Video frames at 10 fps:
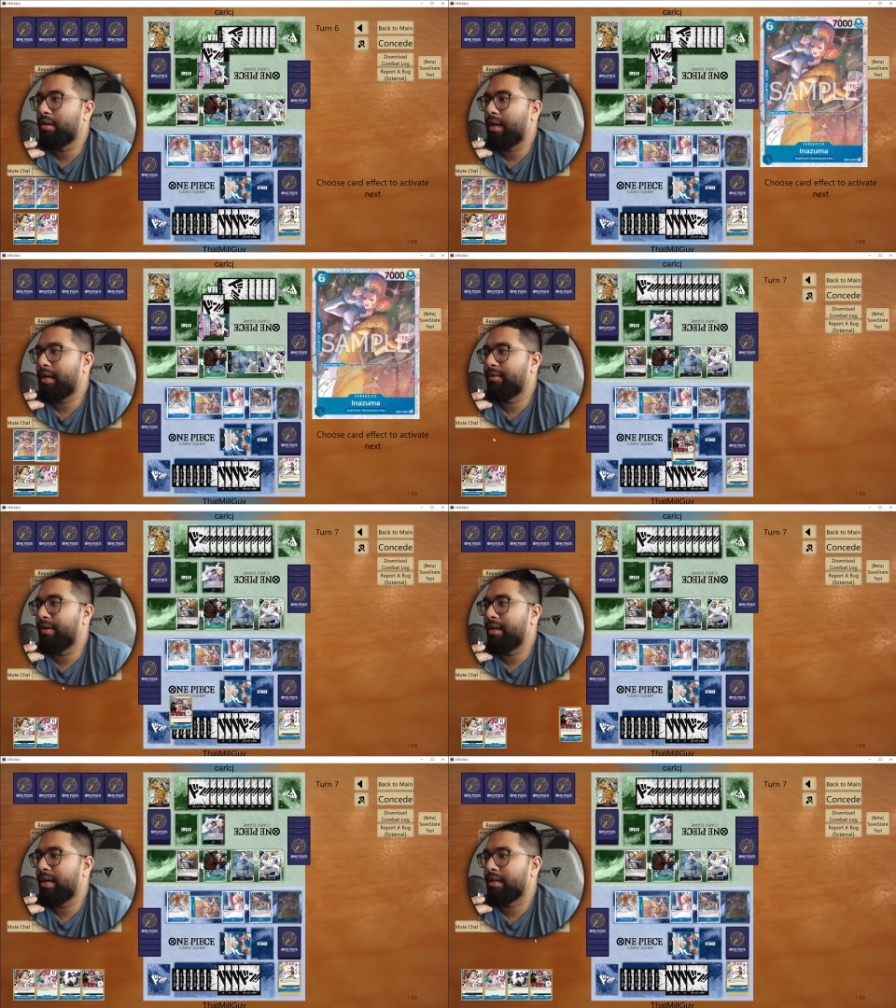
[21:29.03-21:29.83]

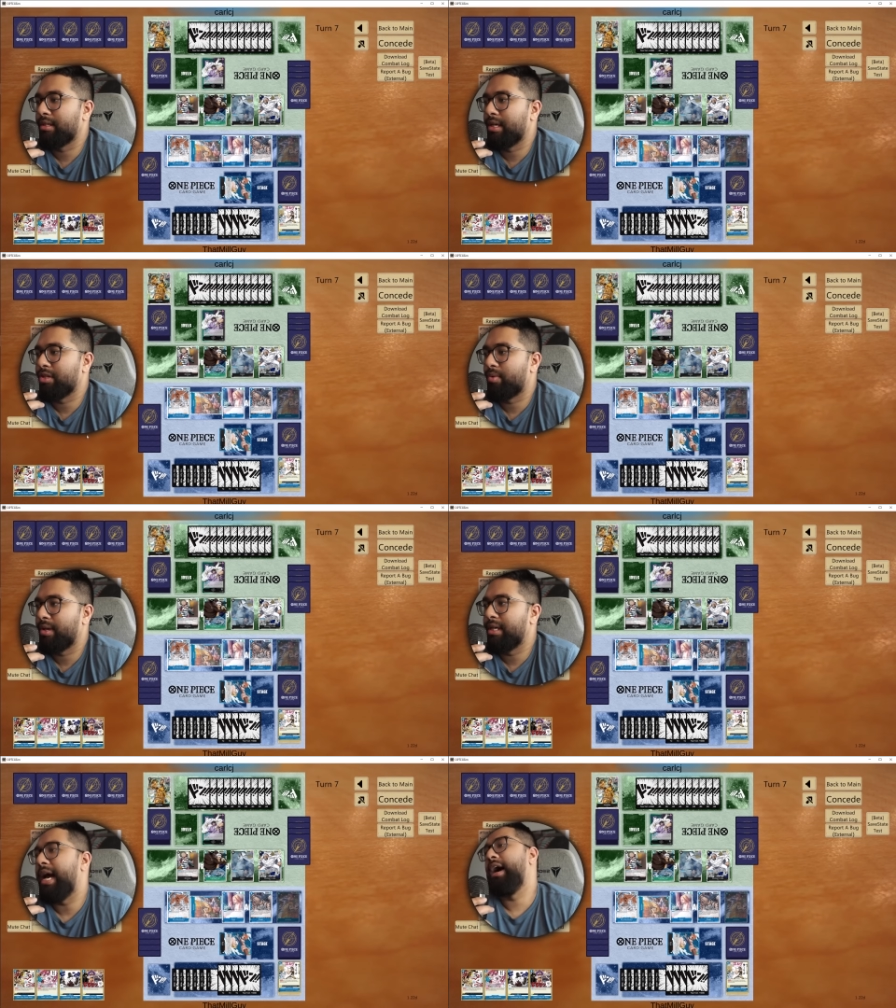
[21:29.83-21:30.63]
Activate next, this
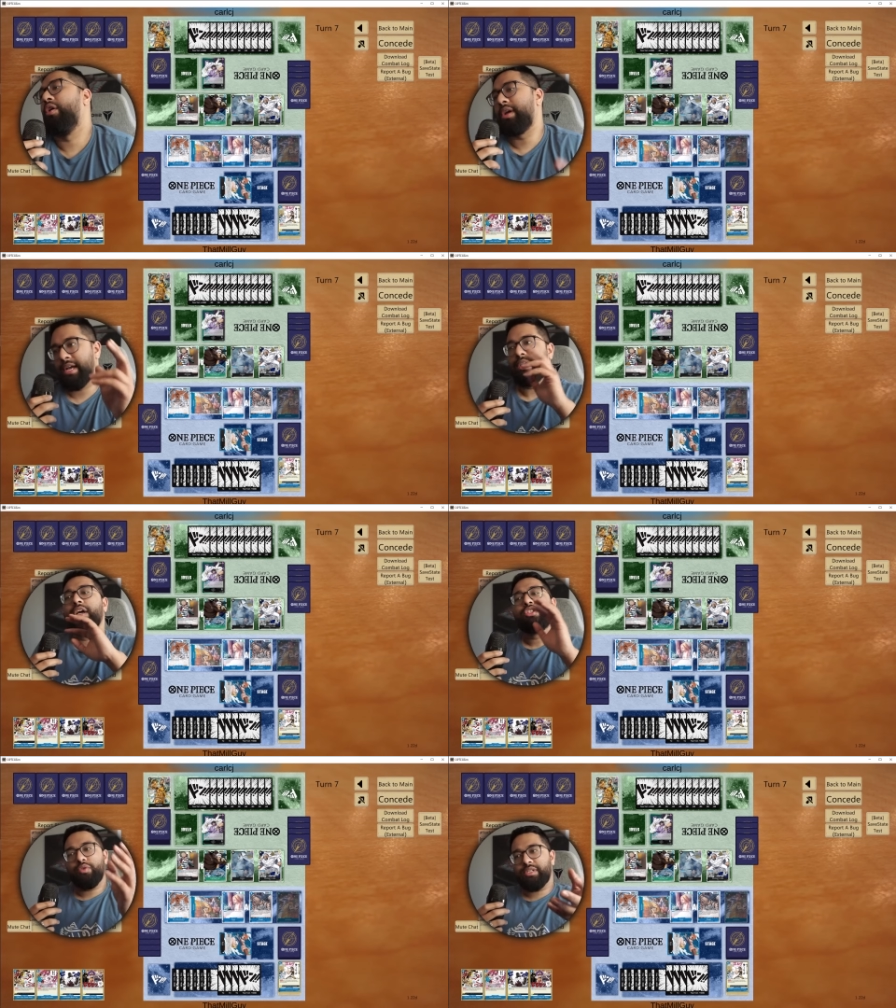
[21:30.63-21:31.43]
one. Yeah, okay.
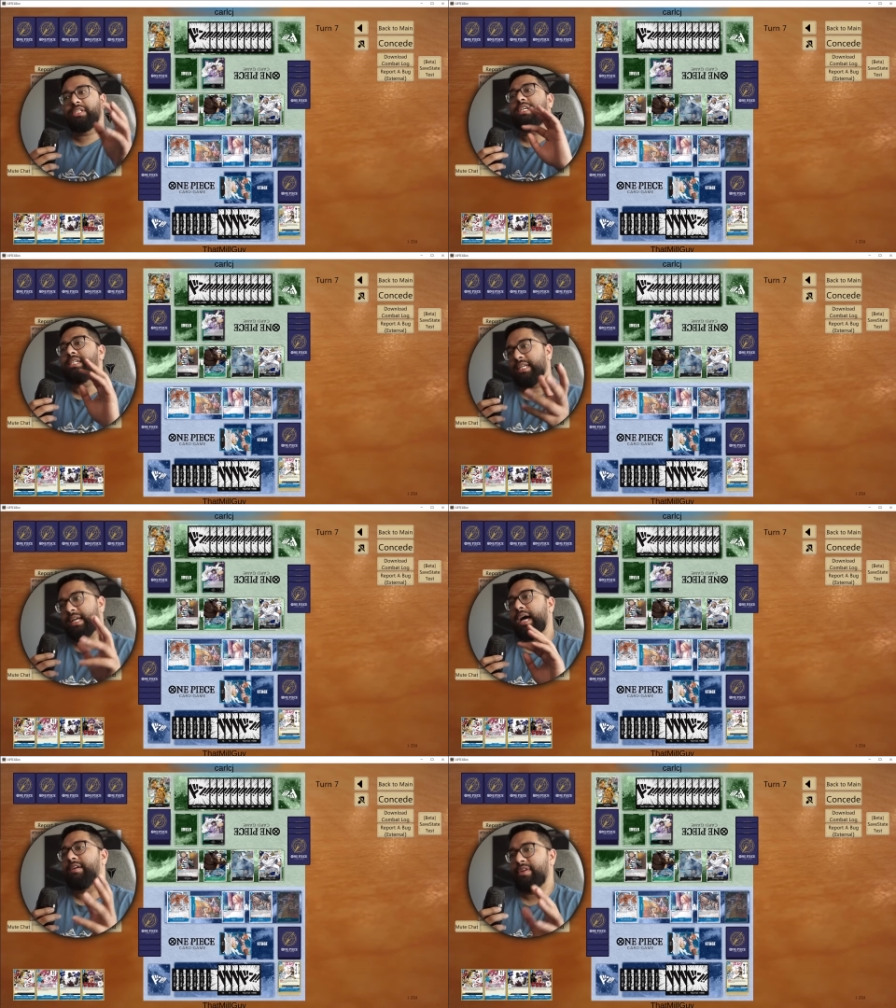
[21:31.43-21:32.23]
So it sees it
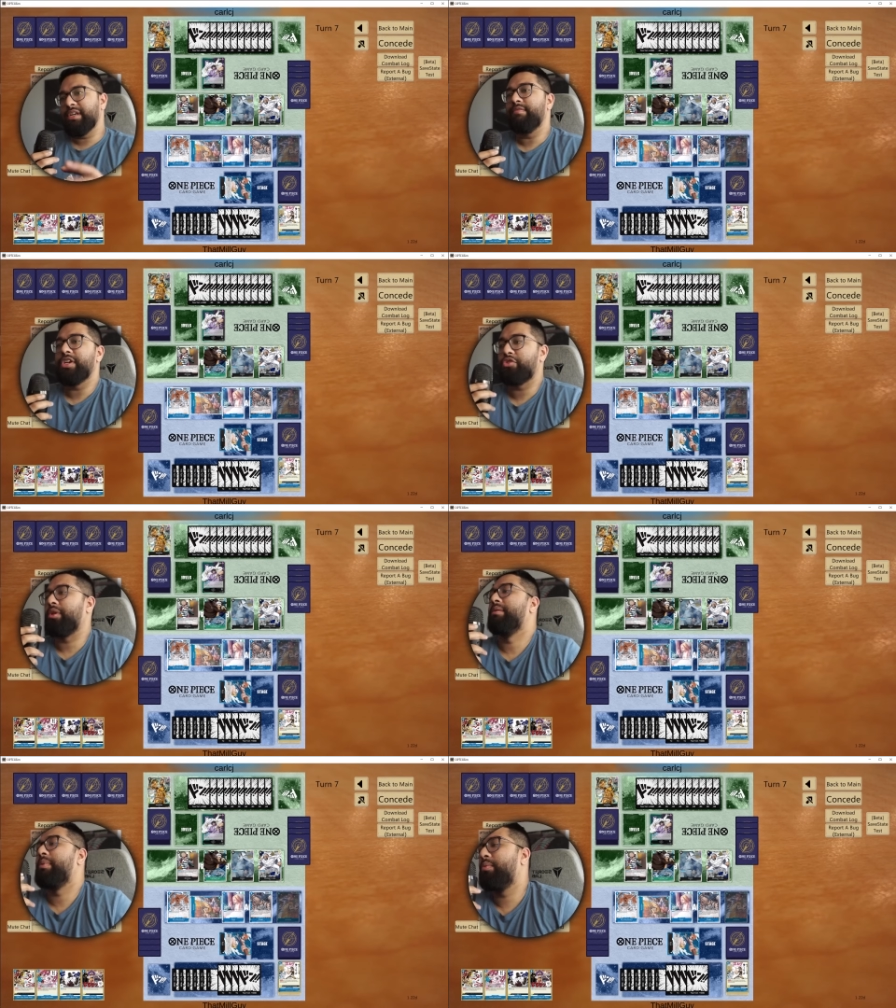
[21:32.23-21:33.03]
kind of
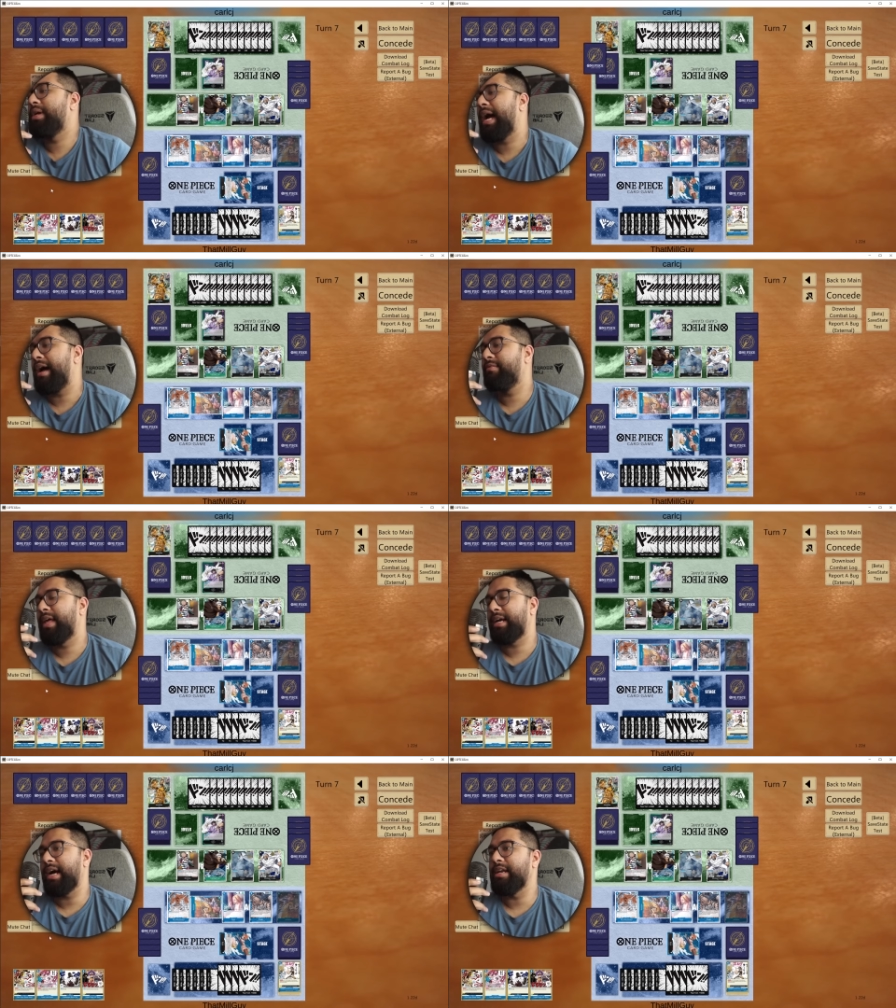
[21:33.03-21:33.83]
individually, but we have
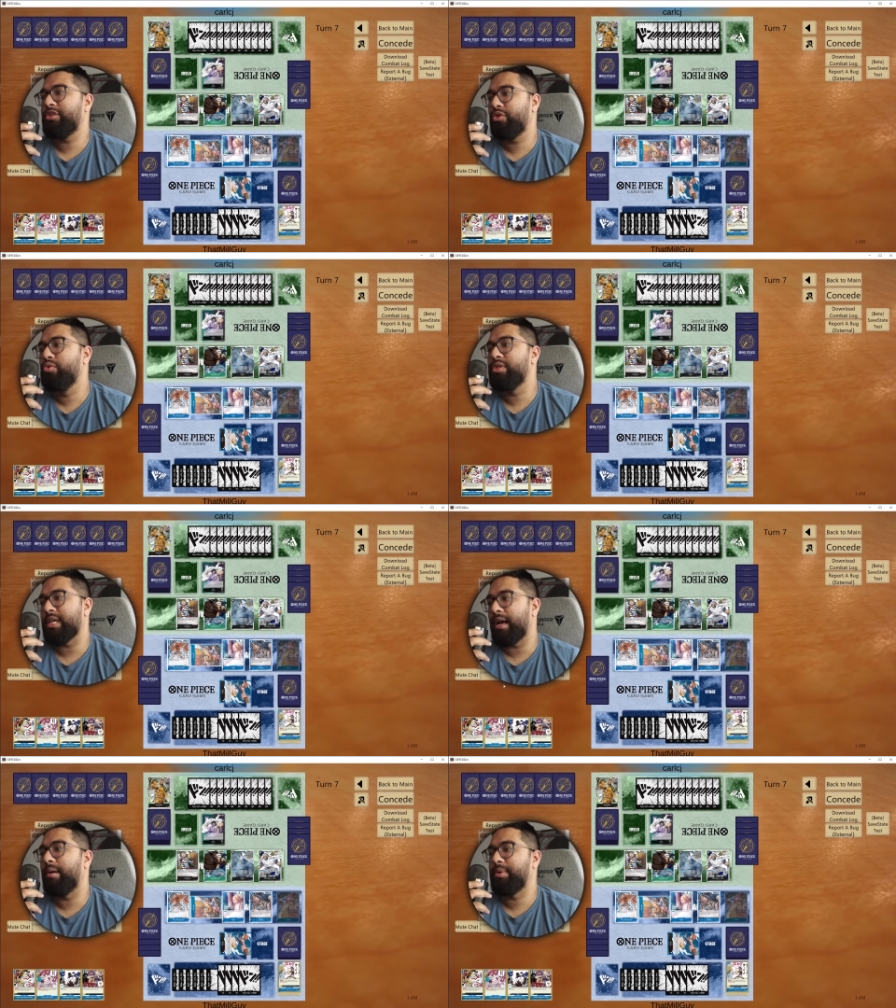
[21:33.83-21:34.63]
like kind of two
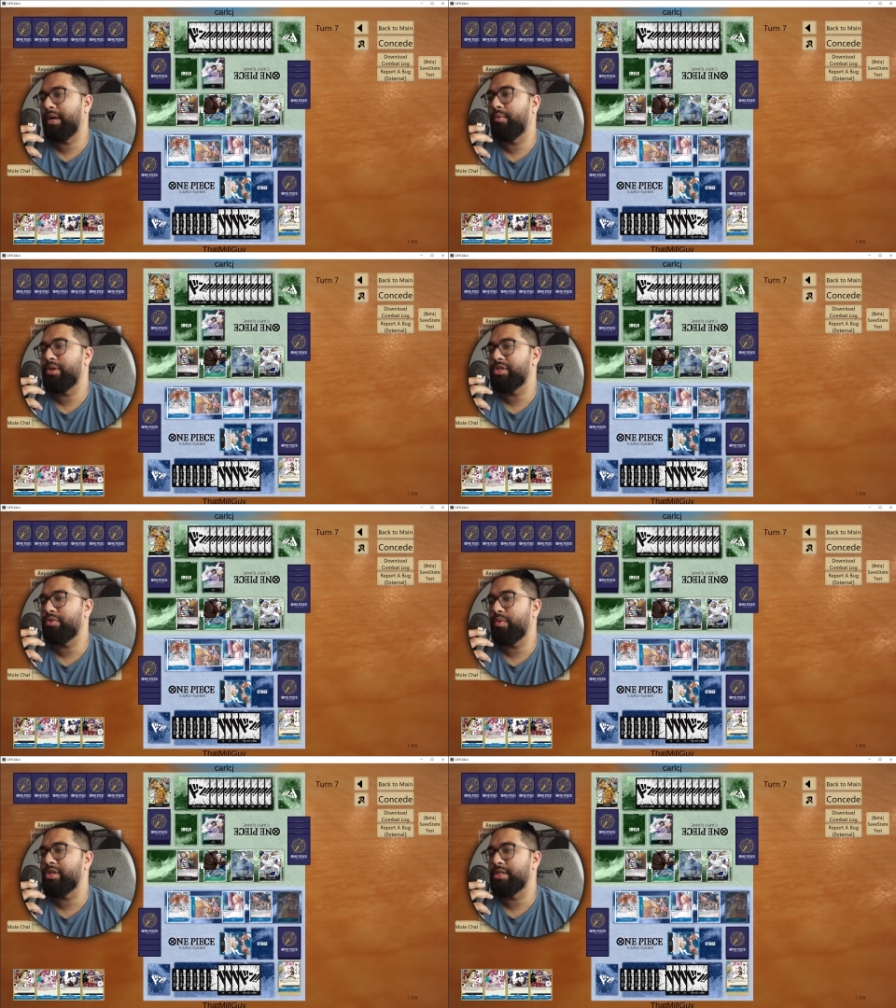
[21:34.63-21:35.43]
set up here, which
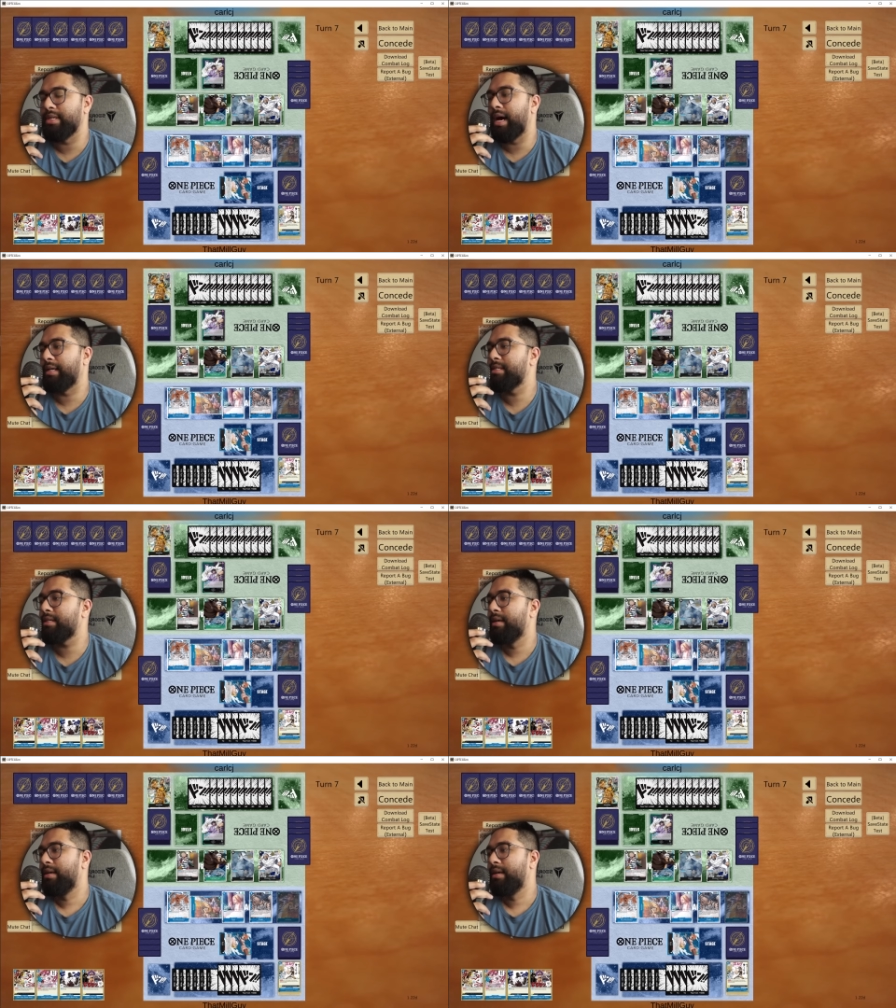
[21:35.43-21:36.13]
is which is nice.